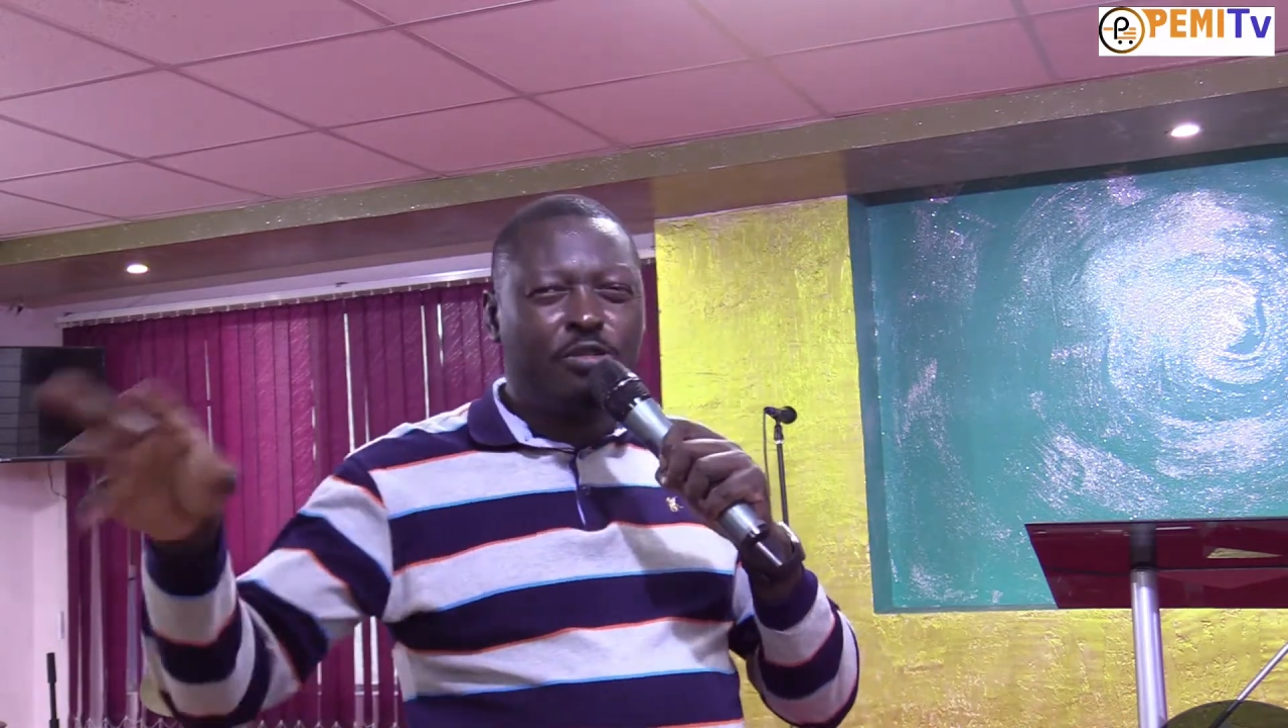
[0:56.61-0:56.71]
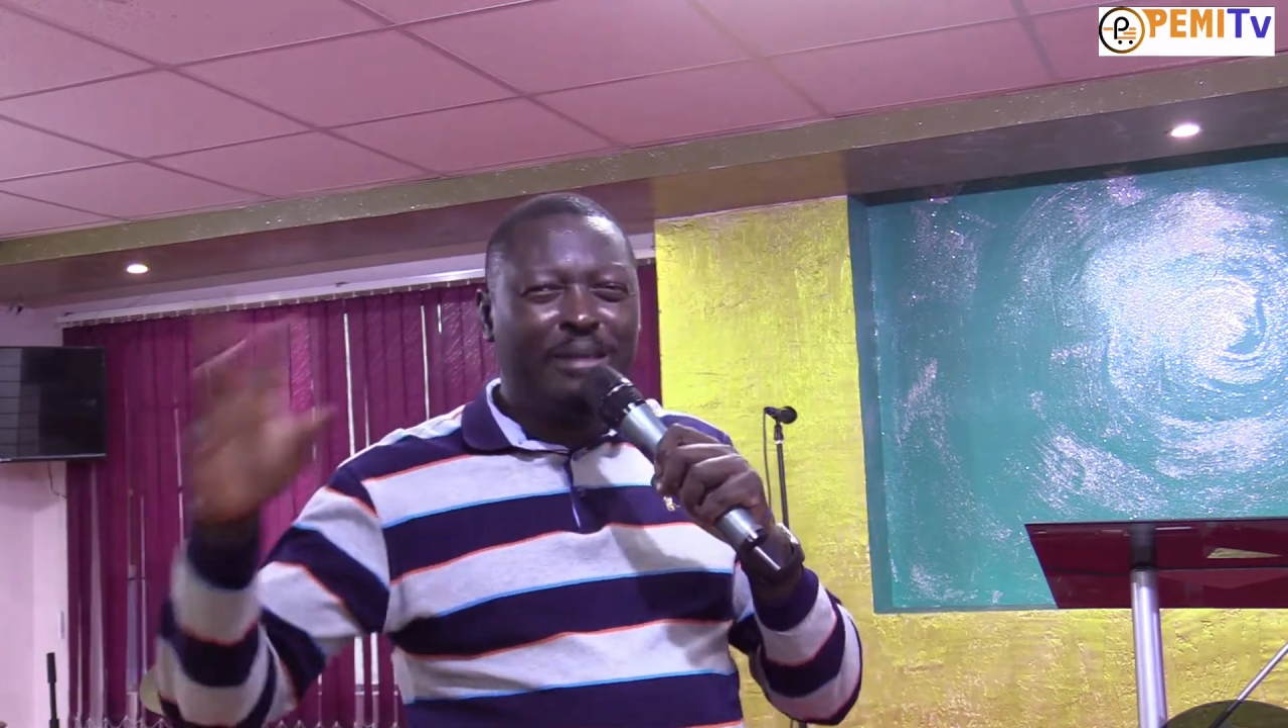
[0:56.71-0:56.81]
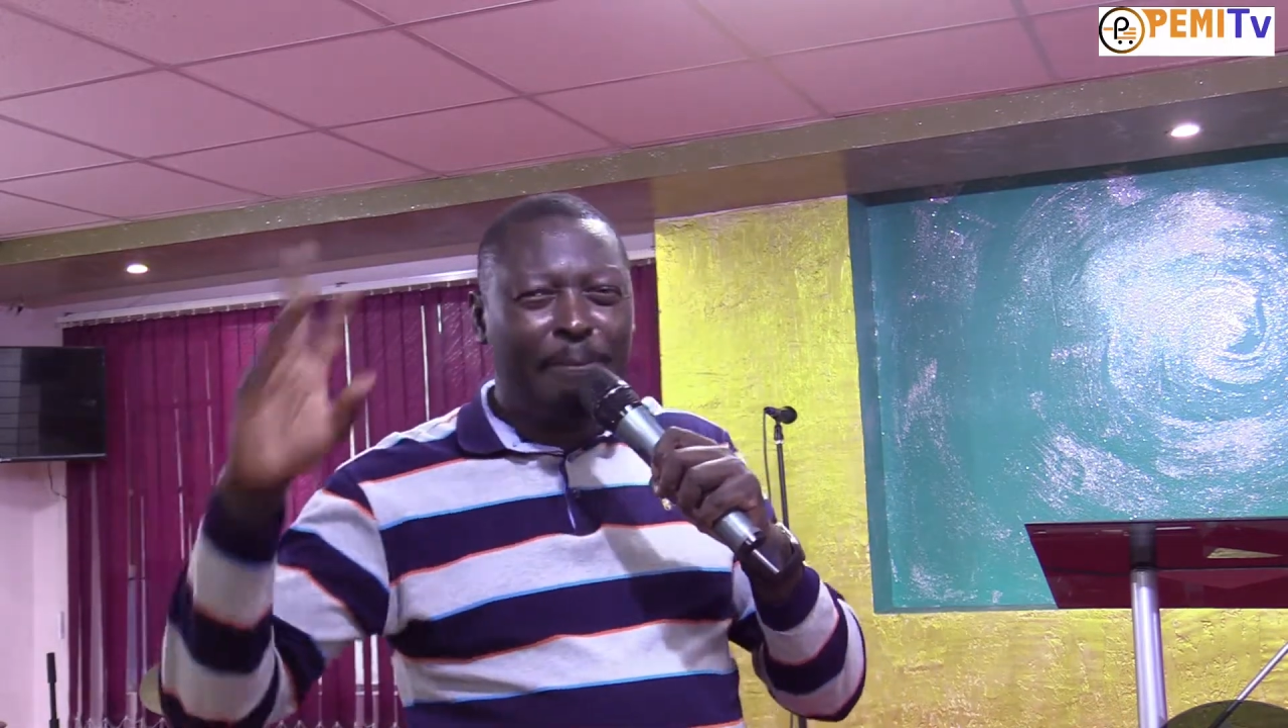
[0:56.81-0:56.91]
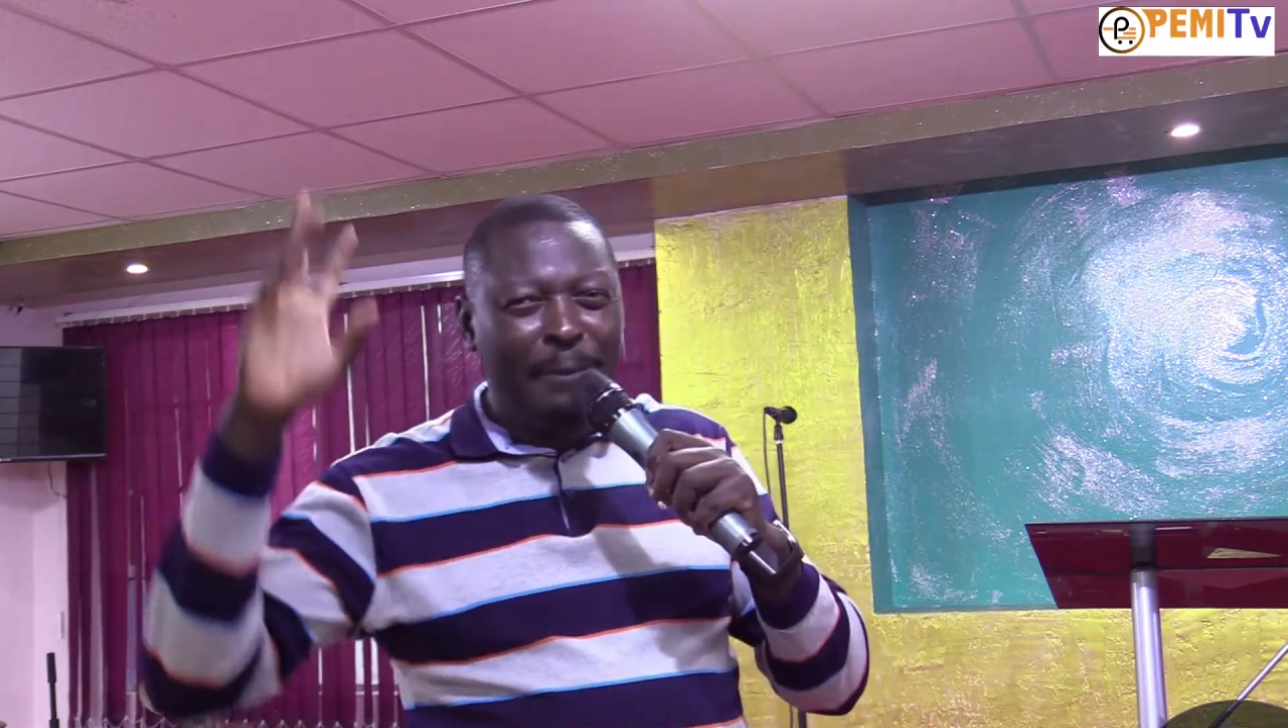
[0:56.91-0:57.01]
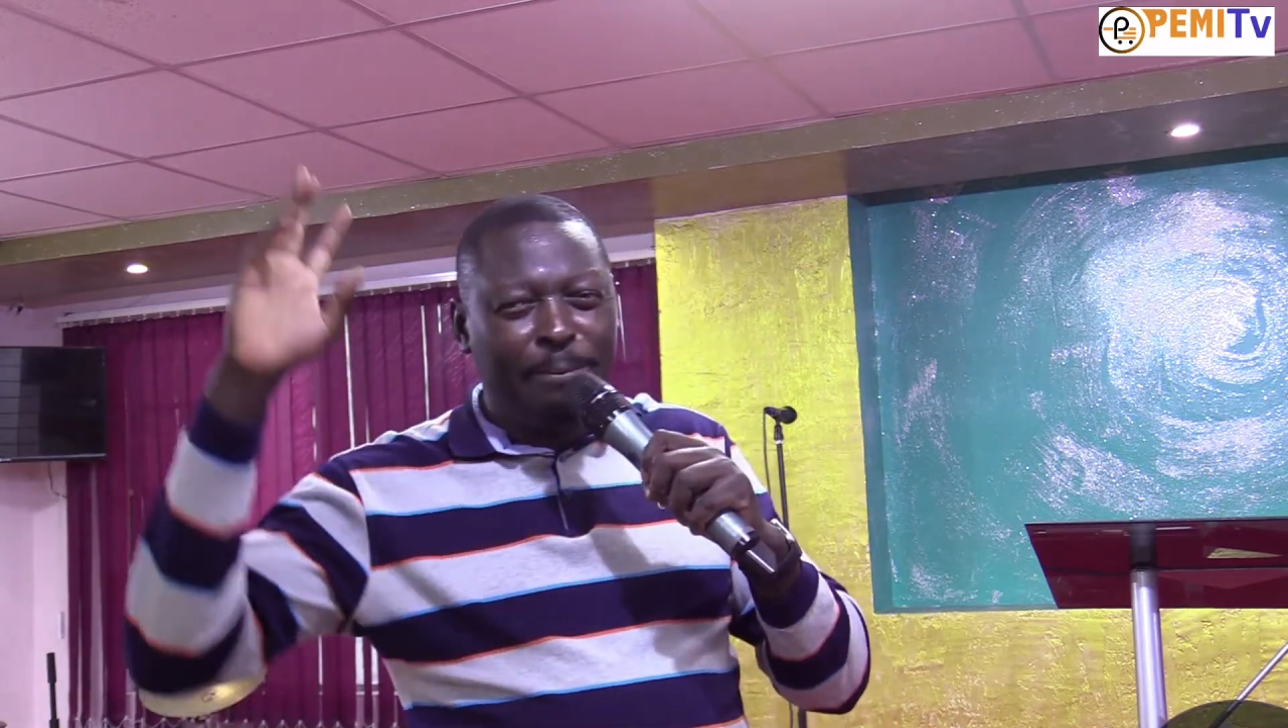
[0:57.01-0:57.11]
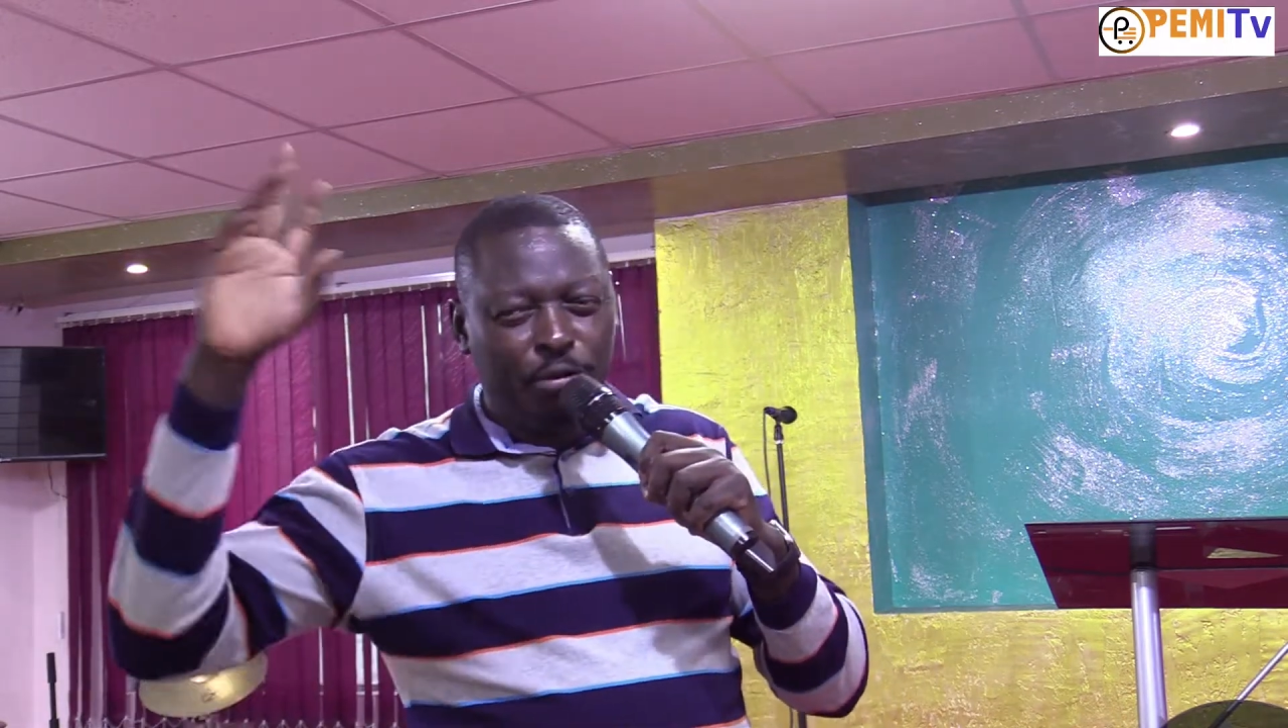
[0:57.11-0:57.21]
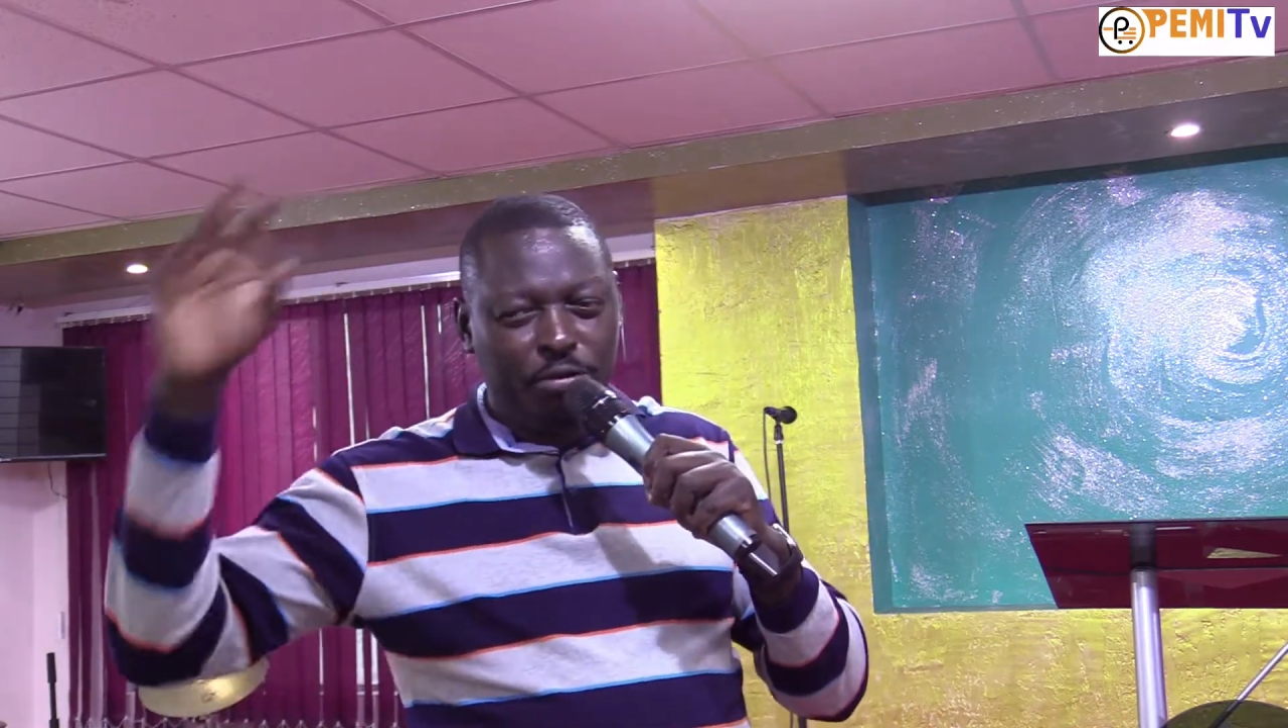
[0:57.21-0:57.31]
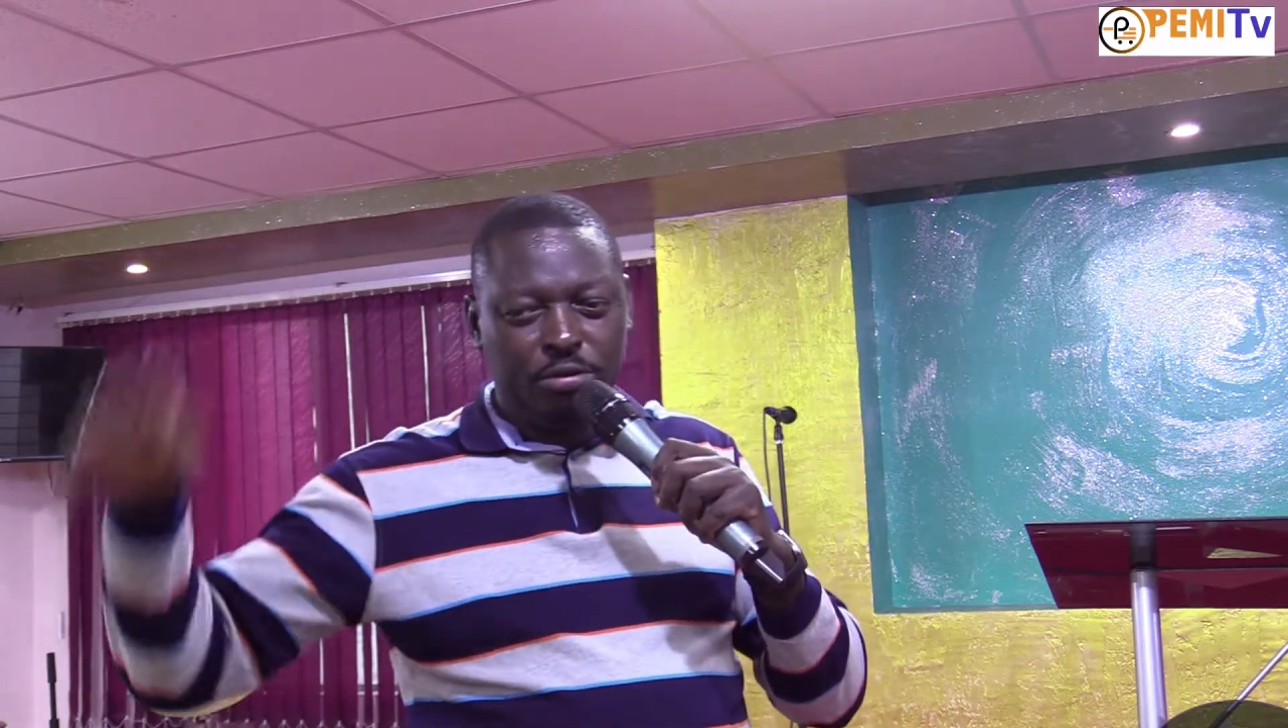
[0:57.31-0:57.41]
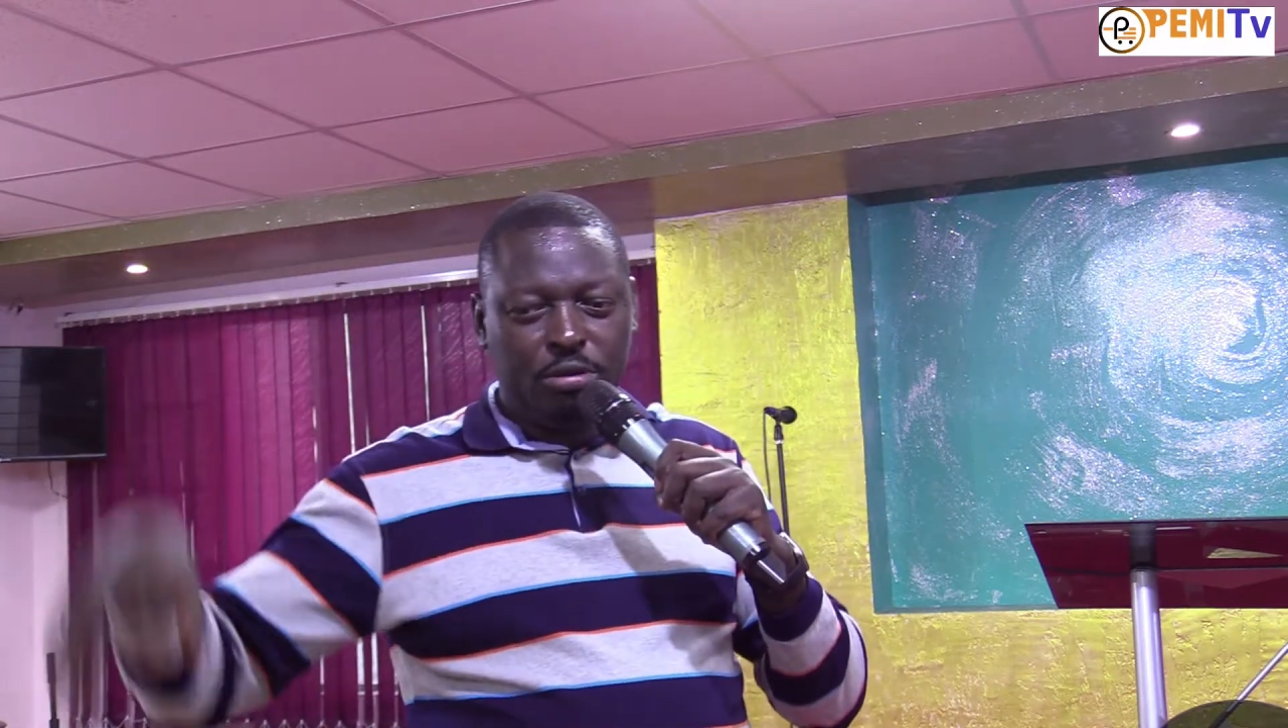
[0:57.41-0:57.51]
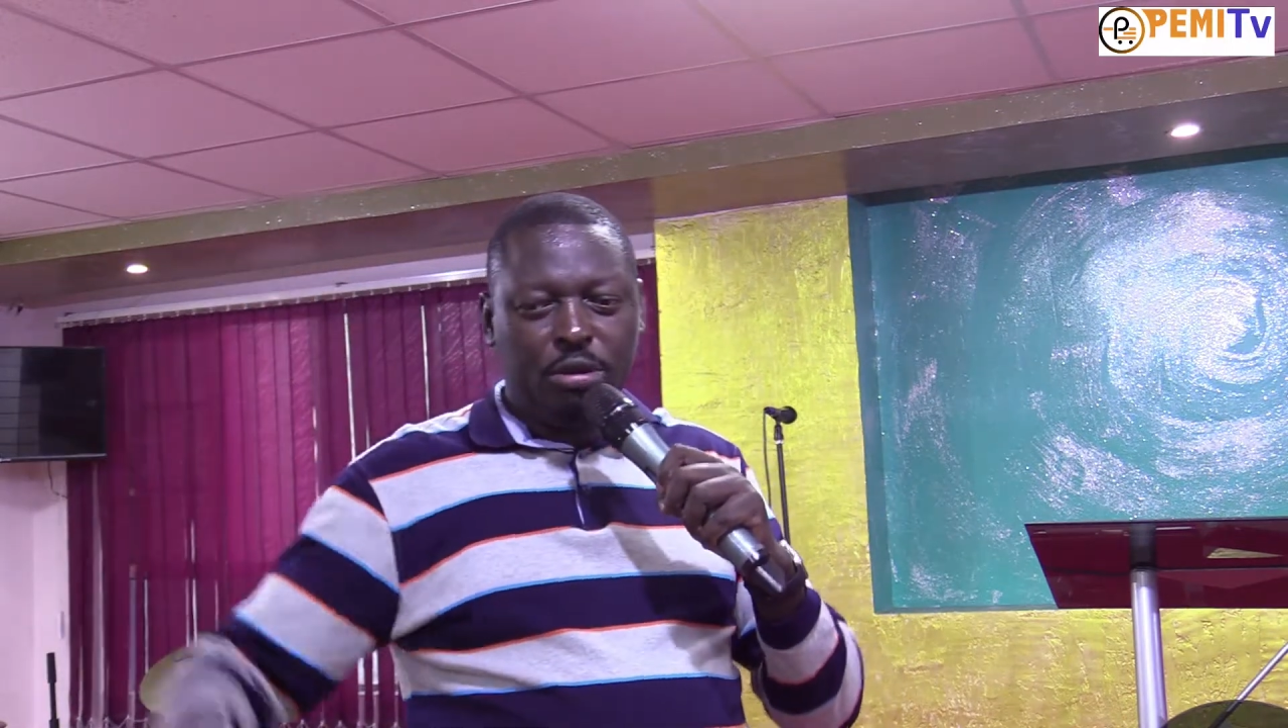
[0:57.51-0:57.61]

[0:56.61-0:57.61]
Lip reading: of the people,